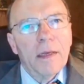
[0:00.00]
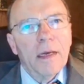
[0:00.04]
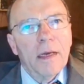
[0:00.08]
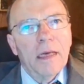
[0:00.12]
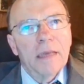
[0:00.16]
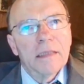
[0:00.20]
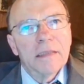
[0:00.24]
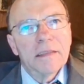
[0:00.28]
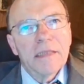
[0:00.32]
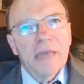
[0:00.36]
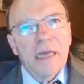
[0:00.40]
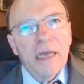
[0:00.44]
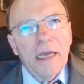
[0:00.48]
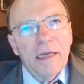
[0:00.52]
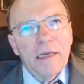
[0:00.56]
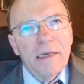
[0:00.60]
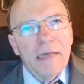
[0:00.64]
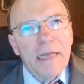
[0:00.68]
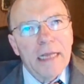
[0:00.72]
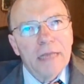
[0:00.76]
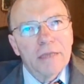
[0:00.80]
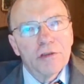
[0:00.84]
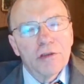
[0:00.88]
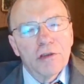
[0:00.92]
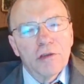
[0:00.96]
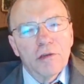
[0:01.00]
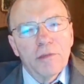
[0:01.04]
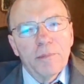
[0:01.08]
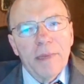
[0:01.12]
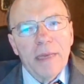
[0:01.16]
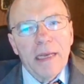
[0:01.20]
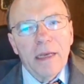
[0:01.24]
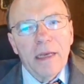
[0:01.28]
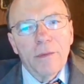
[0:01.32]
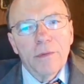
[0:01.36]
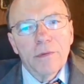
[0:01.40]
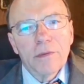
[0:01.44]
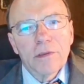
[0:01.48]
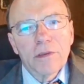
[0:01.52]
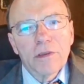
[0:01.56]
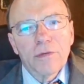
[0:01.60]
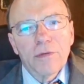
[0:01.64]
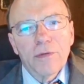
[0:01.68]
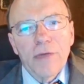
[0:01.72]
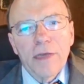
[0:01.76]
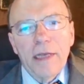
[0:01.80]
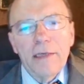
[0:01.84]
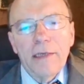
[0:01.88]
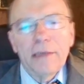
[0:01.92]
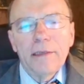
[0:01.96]
A second national bank was
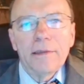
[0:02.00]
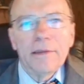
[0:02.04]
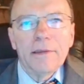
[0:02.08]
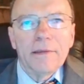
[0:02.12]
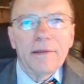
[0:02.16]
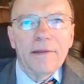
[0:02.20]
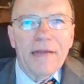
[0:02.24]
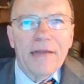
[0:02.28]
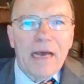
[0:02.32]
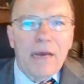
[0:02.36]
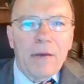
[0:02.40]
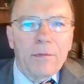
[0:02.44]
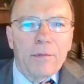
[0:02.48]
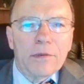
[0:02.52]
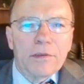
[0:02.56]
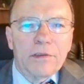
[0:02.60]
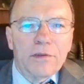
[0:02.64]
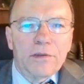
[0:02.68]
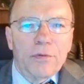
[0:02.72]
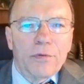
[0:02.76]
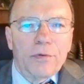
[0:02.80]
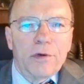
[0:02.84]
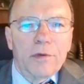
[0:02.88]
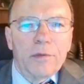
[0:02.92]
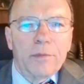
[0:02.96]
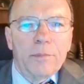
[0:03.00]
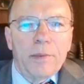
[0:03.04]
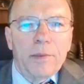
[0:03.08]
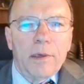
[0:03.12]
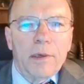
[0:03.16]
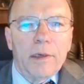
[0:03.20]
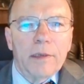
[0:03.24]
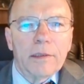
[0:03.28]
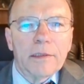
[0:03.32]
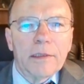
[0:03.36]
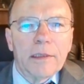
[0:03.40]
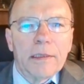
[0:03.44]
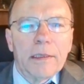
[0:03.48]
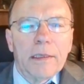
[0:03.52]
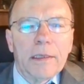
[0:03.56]
created, that was torn apart.